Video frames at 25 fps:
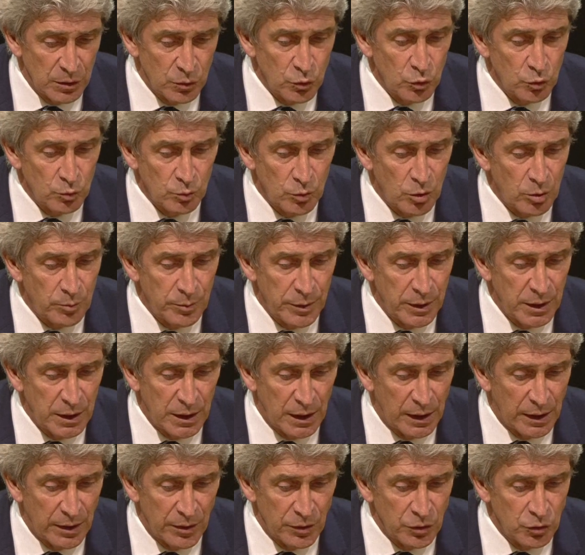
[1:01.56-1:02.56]
good moment.
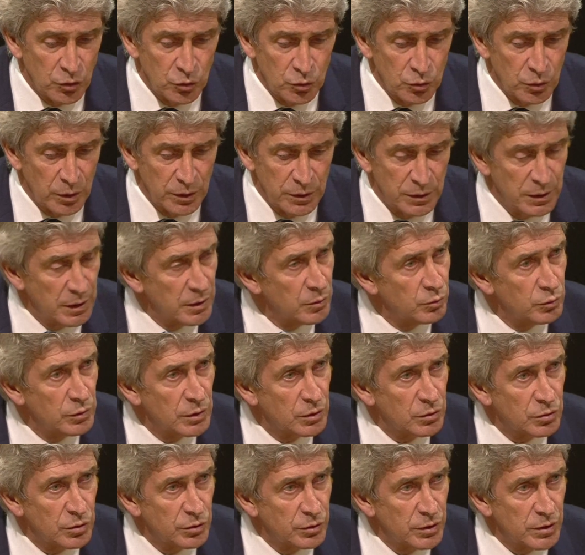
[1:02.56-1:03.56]
I am sure they
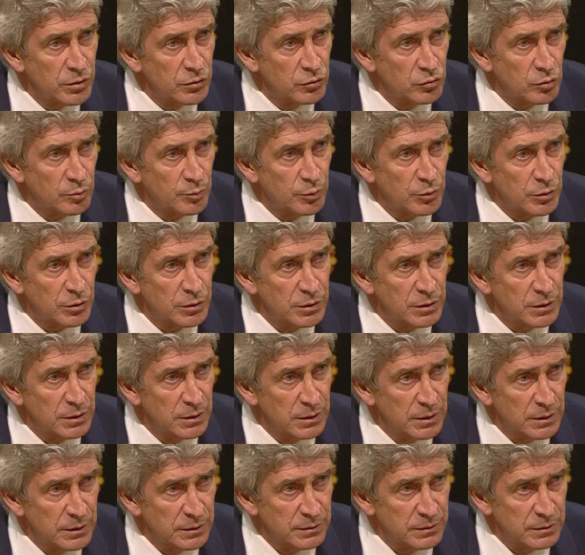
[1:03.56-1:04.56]
will continue
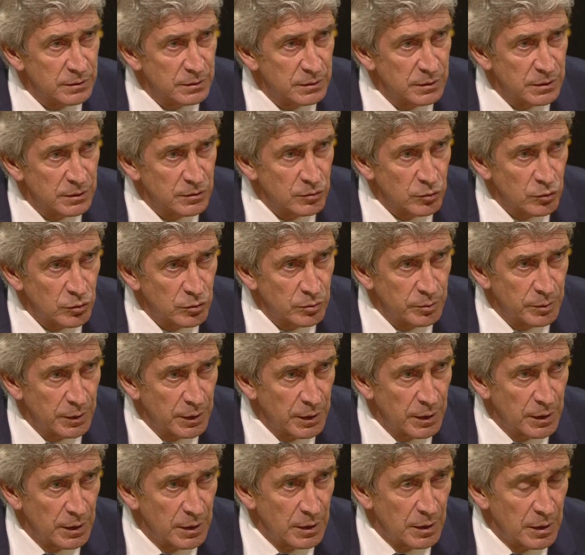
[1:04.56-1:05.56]
supporting this club
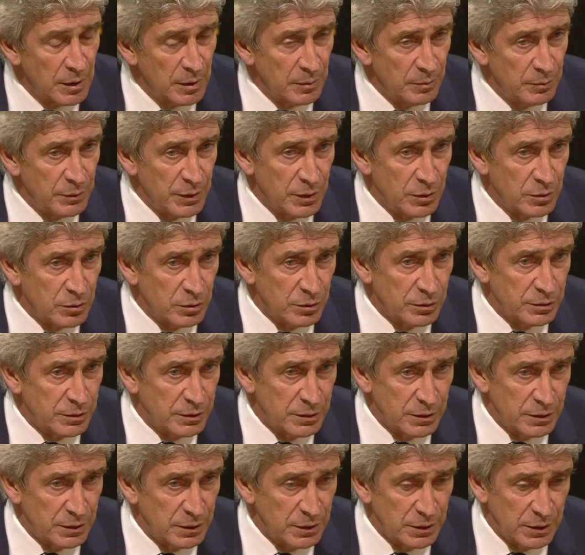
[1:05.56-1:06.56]

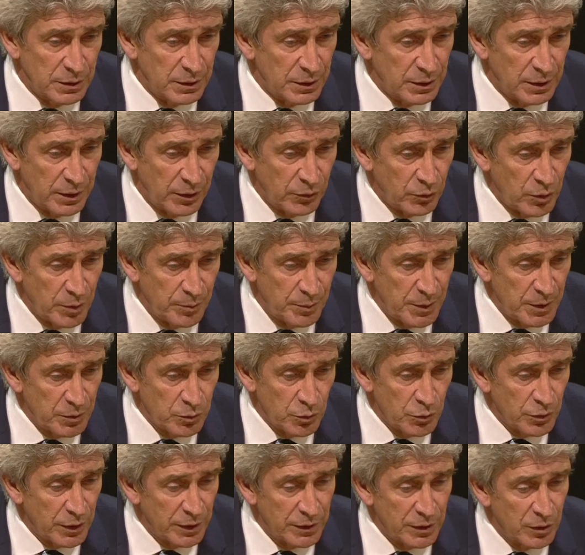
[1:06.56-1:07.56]
because, I repeat,
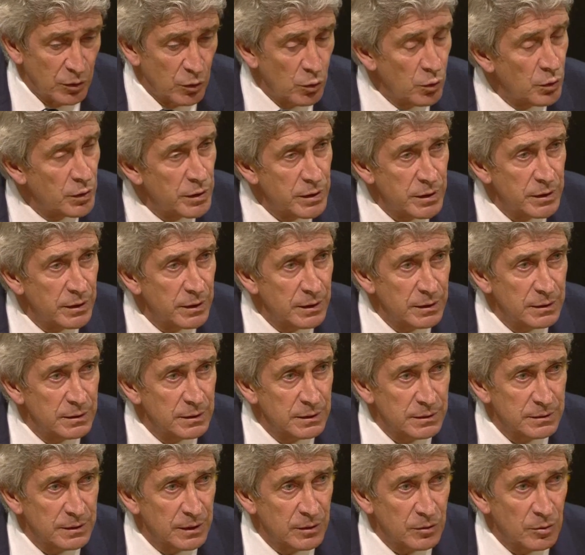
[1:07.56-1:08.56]
we were the whole year in
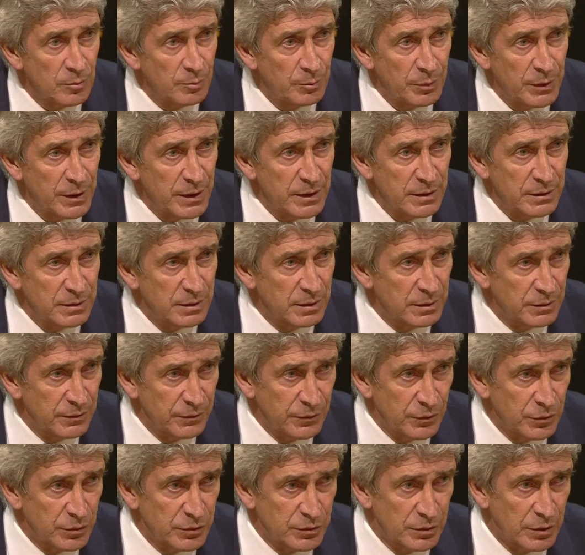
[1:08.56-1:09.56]
the second place. It
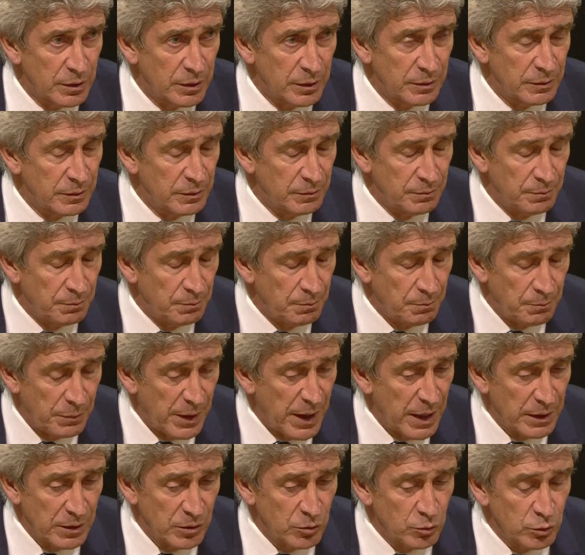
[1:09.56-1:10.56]
was a
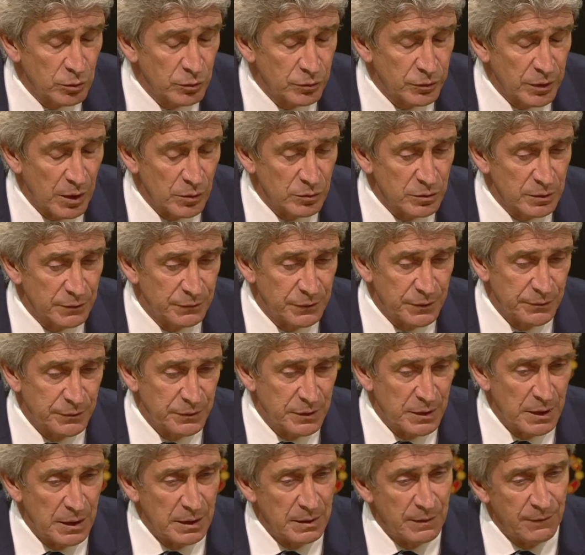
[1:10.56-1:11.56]
bad
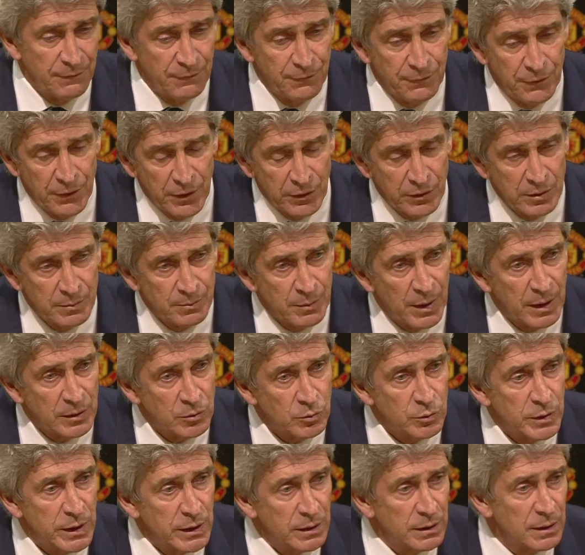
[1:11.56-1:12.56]
2015, a very bad
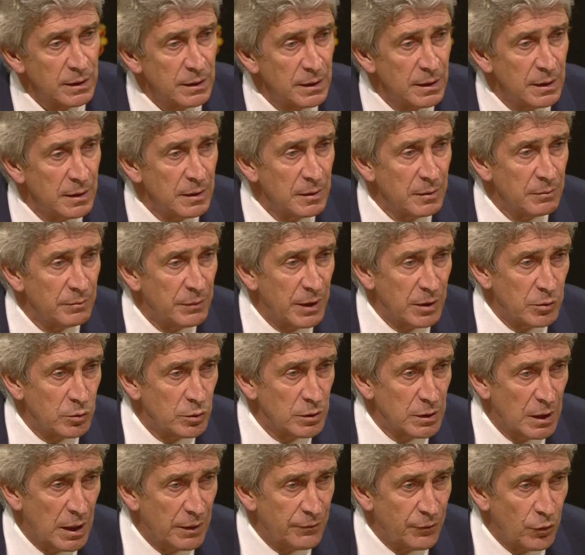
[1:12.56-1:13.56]
week, but
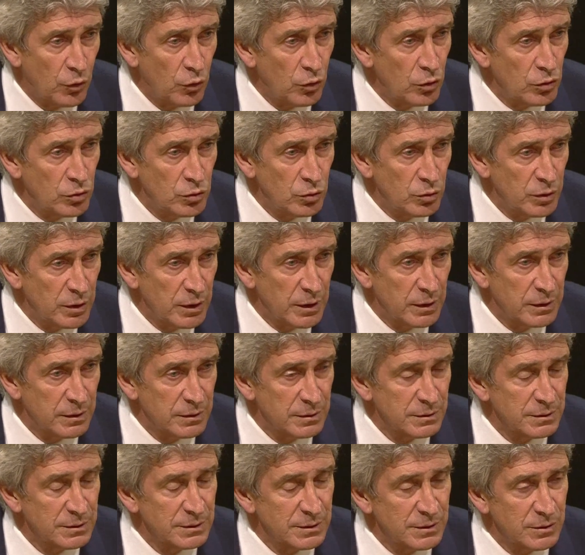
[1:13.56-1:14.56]
we have all
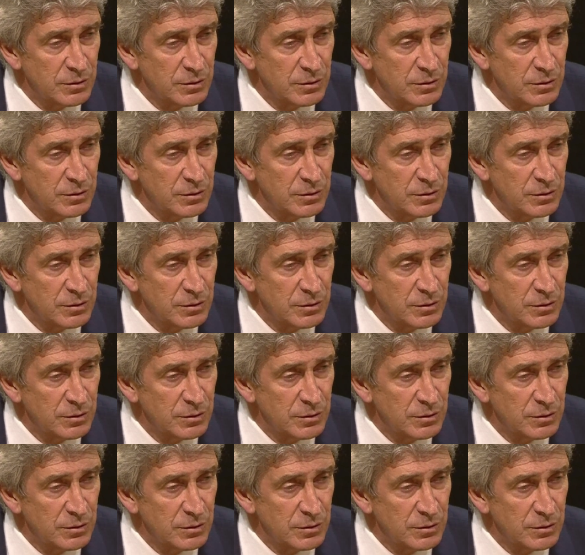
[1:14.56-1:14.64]
together